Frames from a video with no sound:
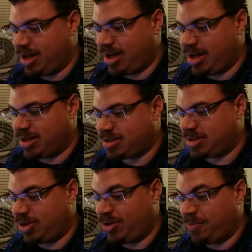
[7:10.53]
Uh,
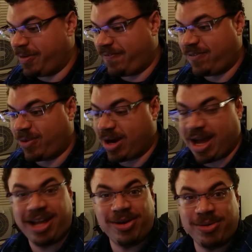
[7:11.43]
so before
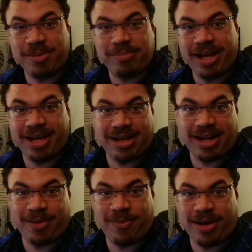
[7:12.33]
I go to
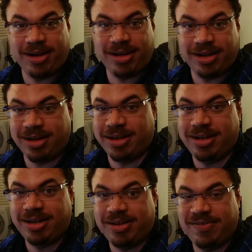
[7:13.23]
bed, I want
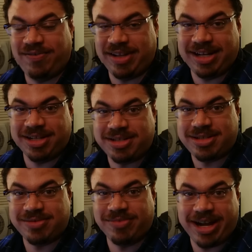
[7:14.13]
to
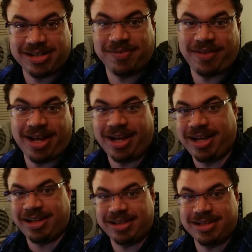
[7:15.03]
finish
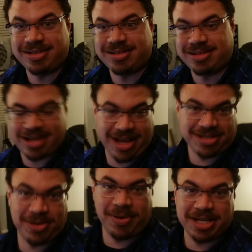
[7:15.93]
rectifying this
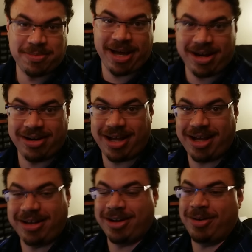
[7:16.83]
SOS pattern I
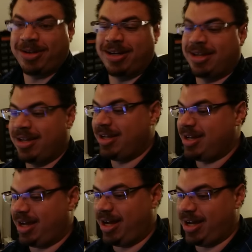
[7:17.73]
had going.
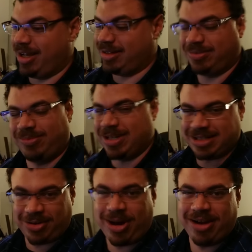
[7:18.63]
Uh, it
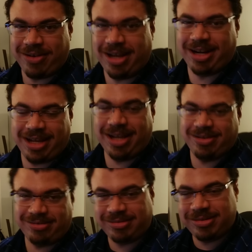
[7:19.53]
wasn't quite right. I
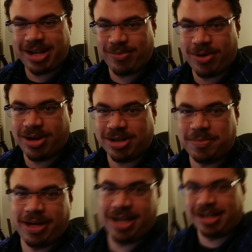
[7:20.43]
it it
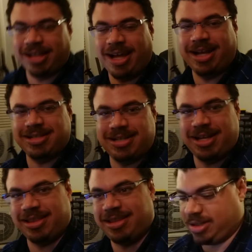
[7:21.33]
worked, but like I
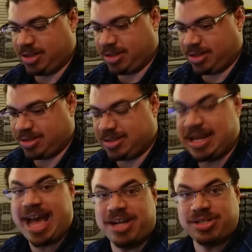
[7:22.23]
said, the
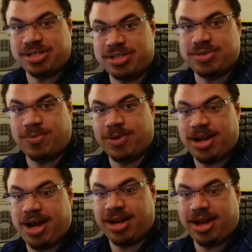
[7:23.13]
dashes
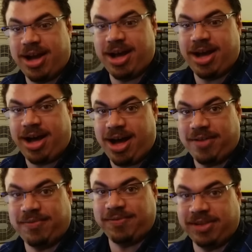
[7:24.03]
were not
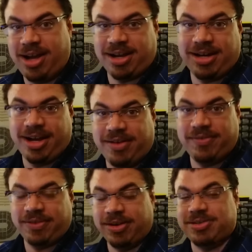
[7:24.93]
off long
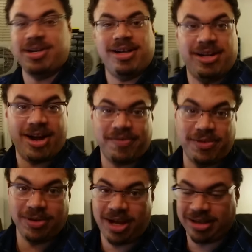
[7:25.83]
enough. Or sorry, they're
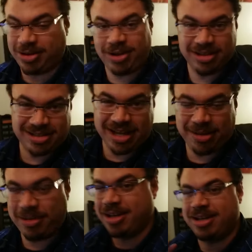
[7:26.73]
off too long. They're all the
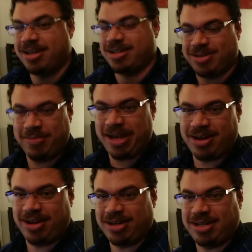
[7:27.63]
same, so it
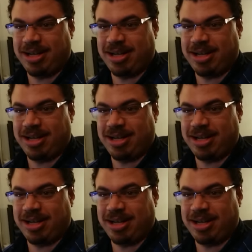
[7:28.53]
made it hard to